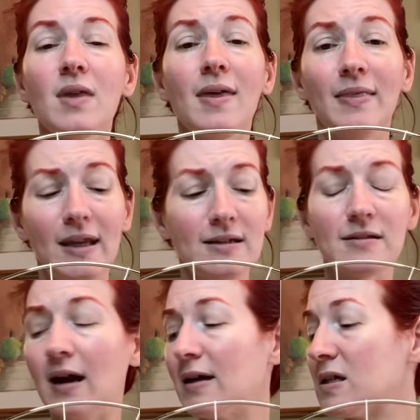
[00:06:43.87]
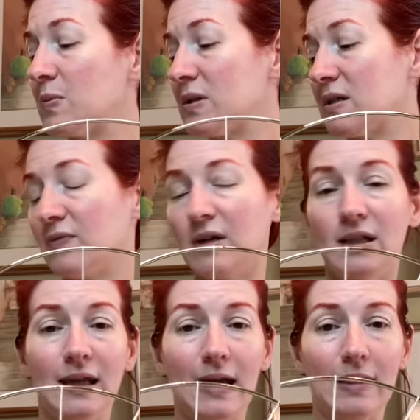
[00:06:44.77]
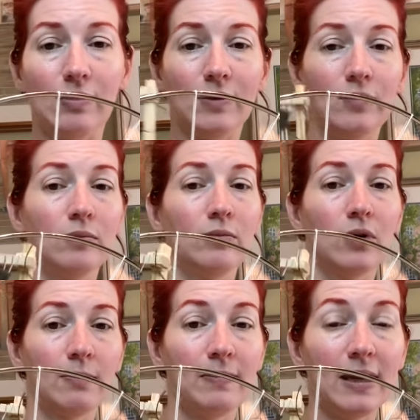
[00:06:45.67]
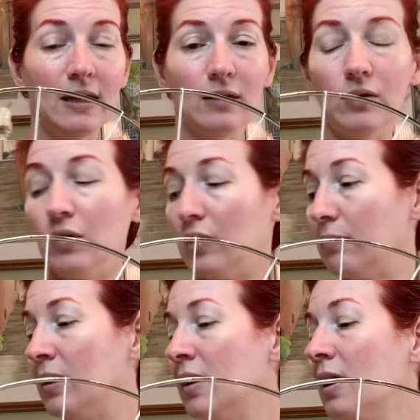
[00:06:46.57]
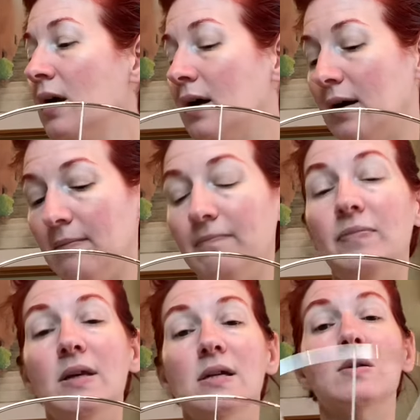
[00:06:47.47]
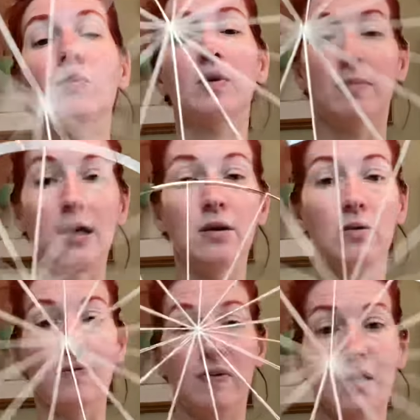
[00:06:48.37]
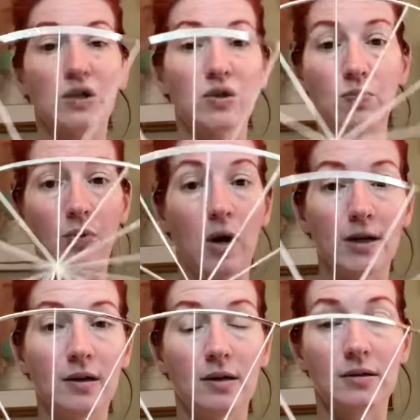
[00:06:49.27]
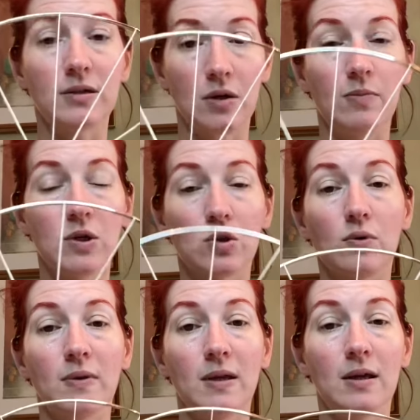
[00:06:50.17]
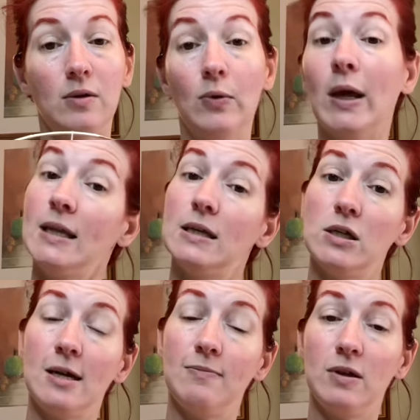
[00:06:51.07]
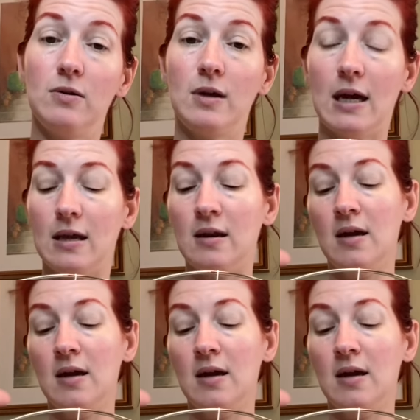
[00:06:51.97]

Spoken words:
that is not specifically a loom or a pin loom, this will be your finished product. So be sure that you like the shape that you get.